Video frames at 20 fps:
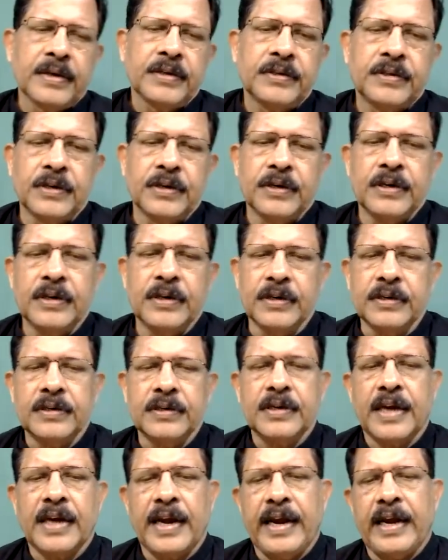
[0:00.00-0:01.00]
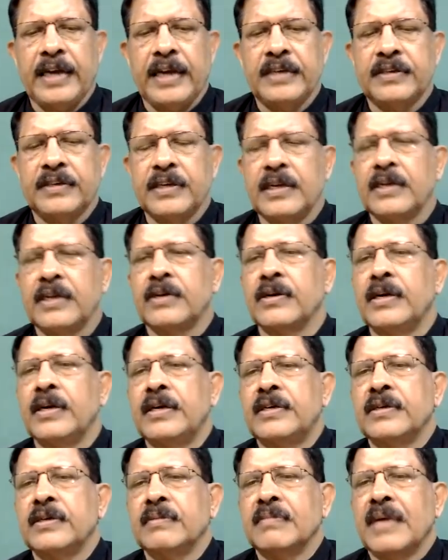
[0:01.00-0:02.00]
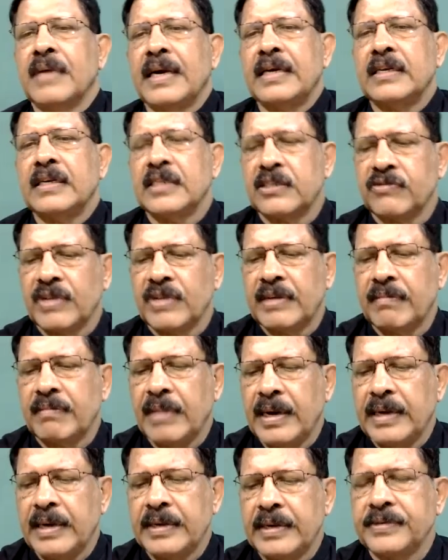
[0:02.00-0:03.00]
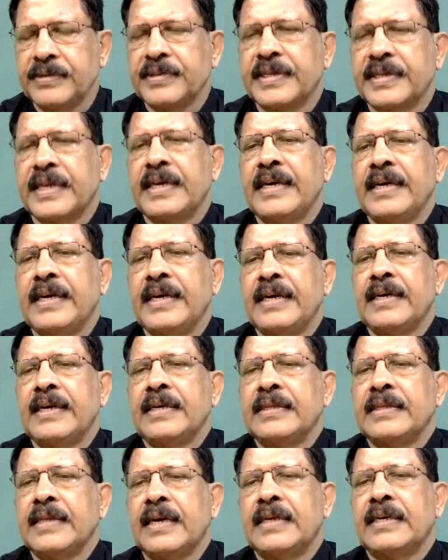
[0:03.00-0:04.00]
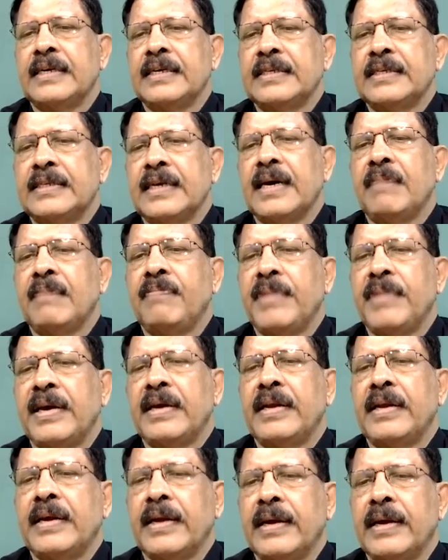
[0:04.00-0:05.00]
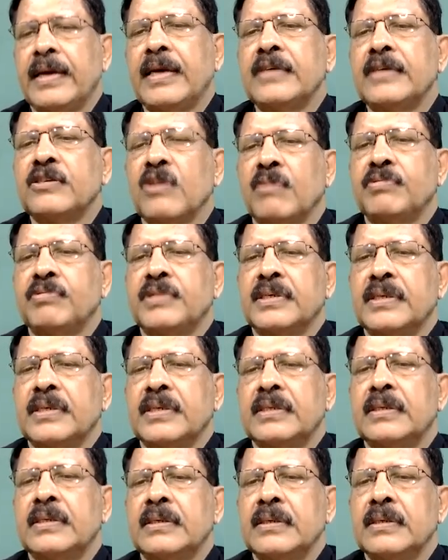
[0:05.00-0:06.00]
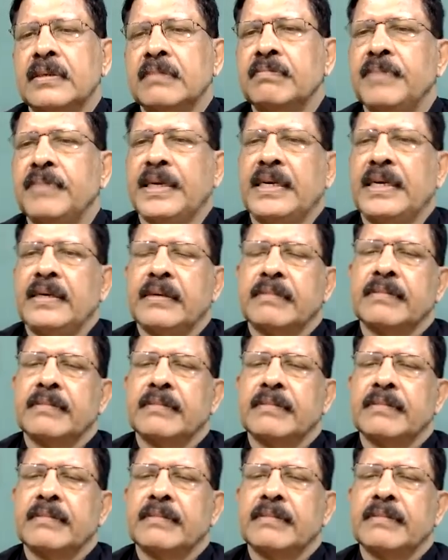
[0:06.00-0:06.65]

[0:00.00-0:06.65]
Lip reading: So k is equal to minus 1 by root 3. That is appearing as option B.